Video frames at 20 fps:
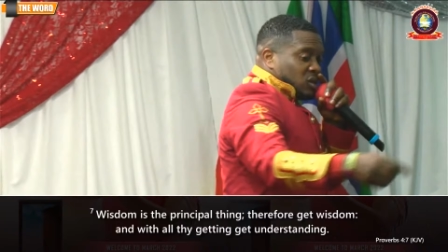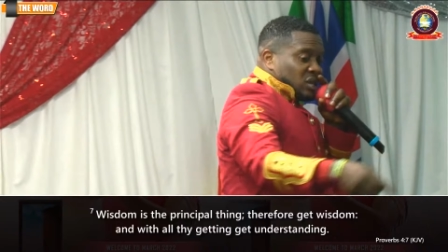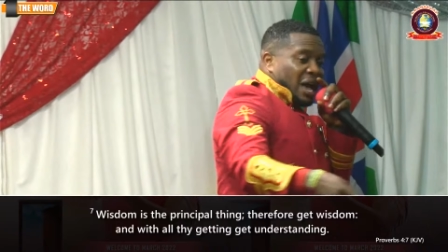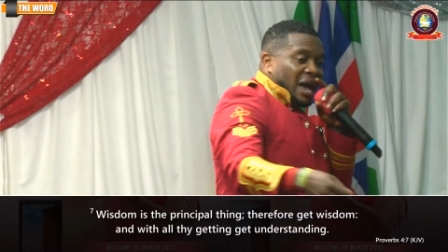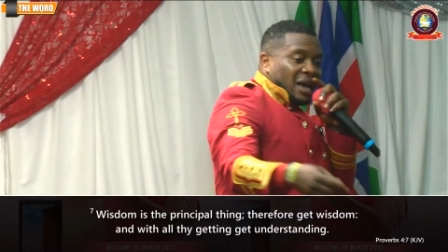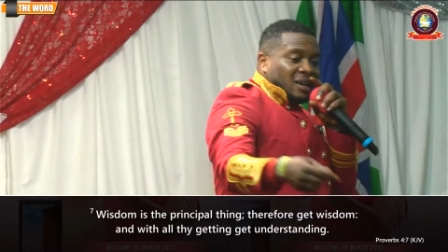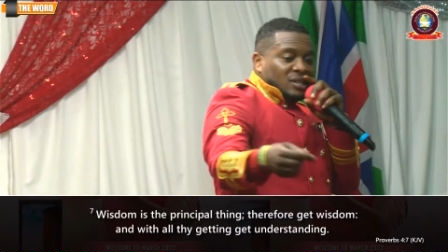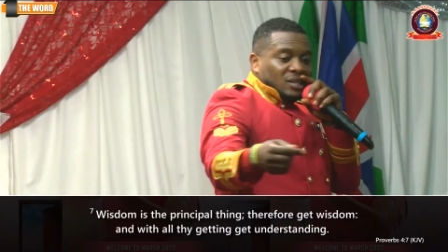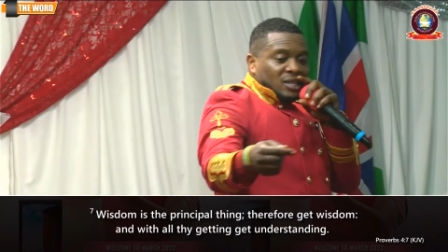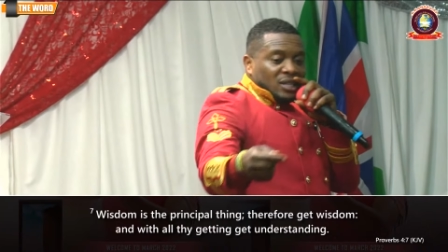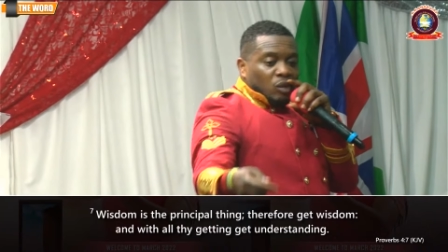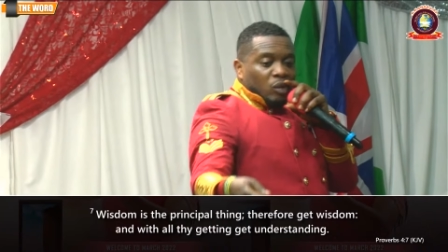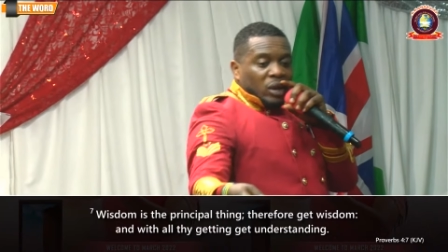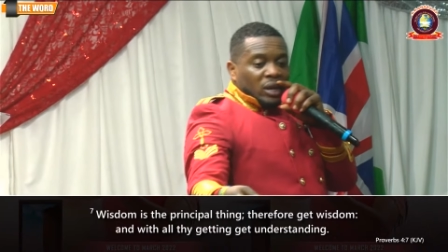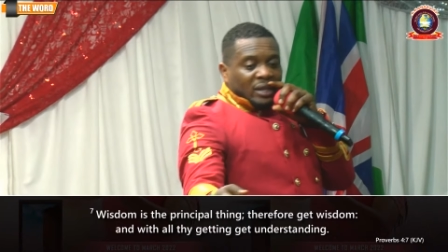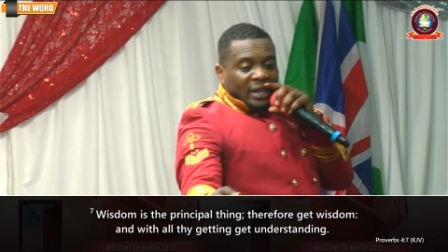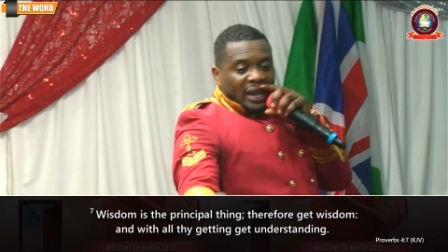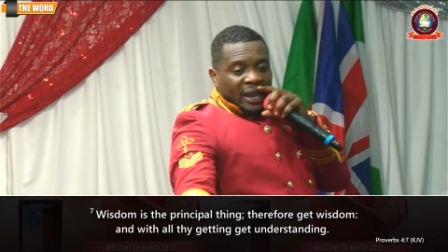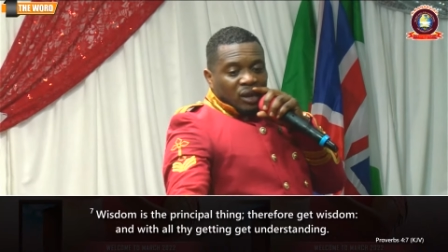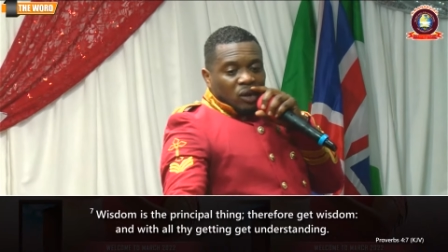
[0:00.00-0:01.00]
asked, there were
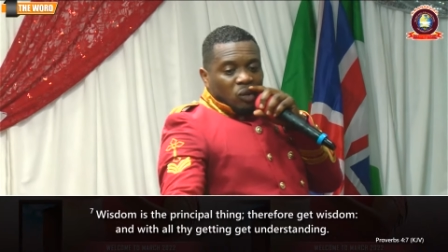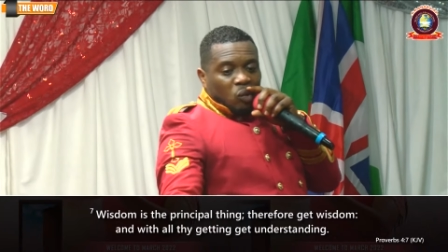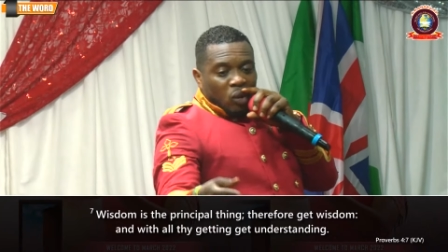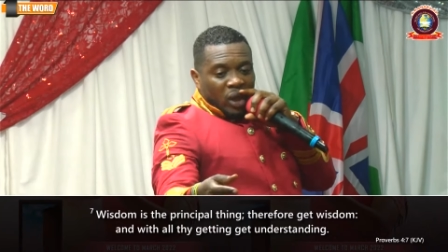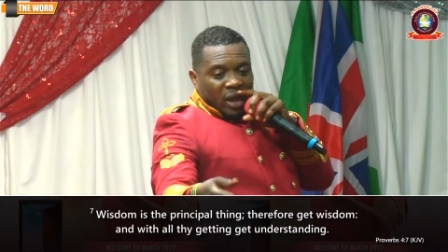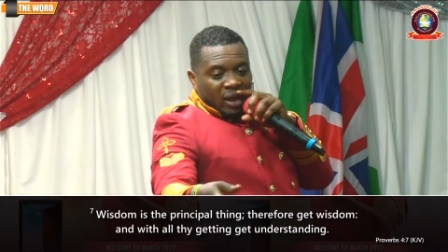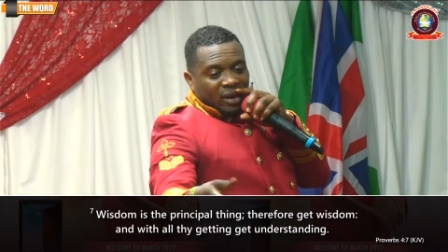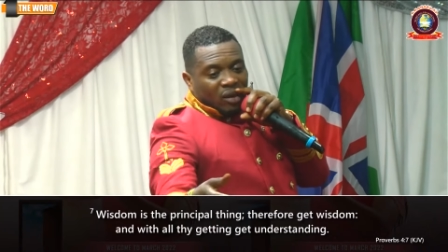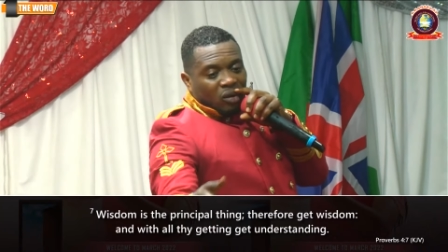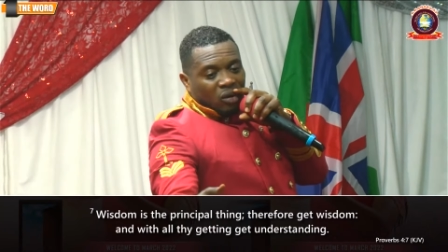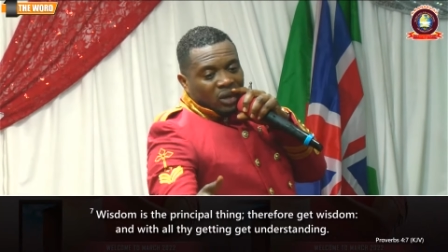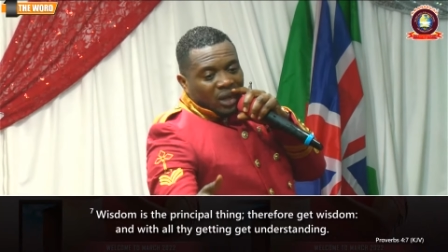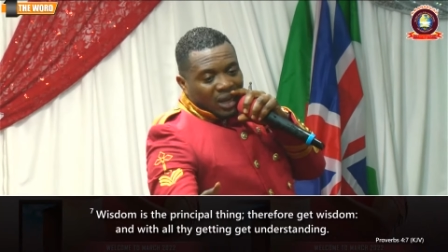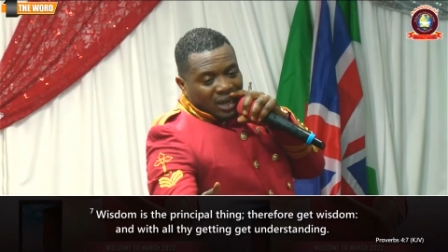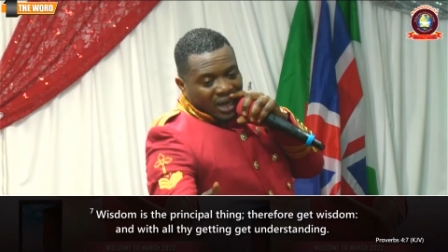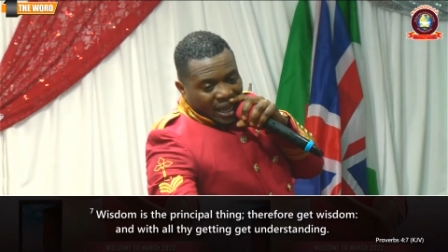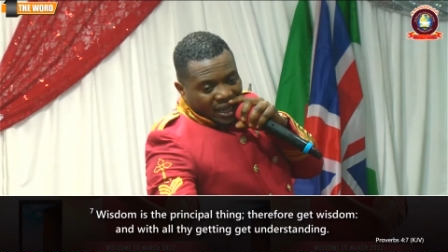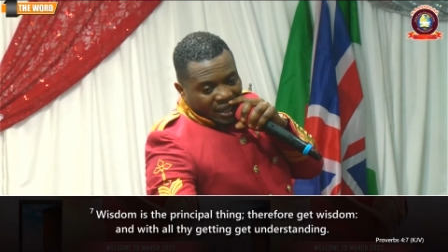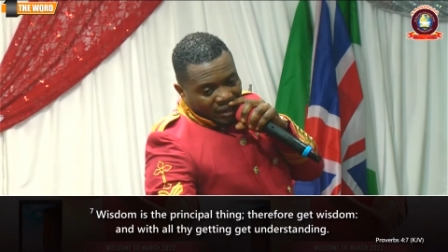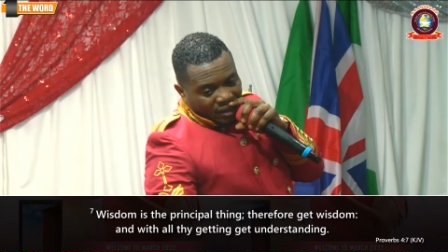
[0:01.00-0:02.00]
10, where are the other 9?
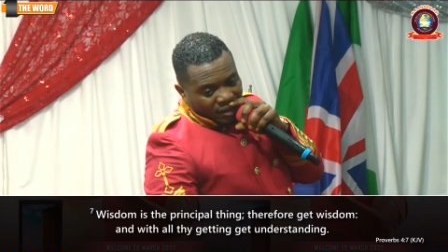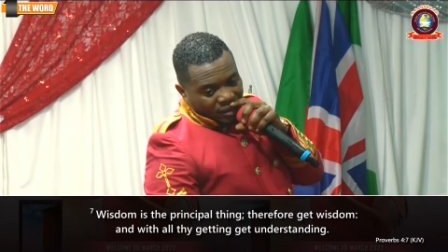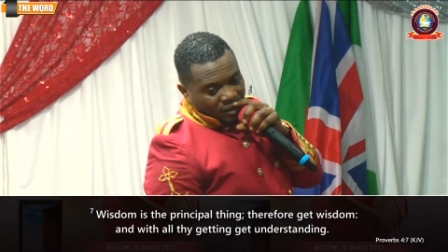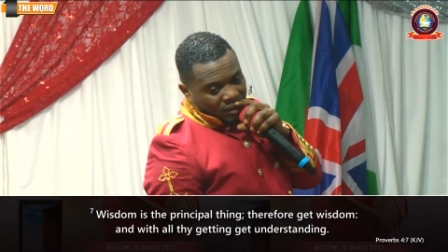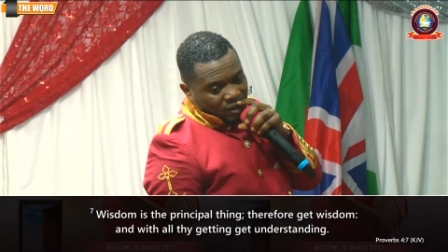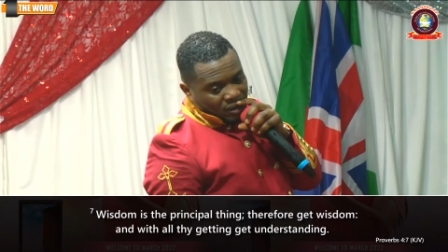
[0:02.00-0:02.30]
Nine.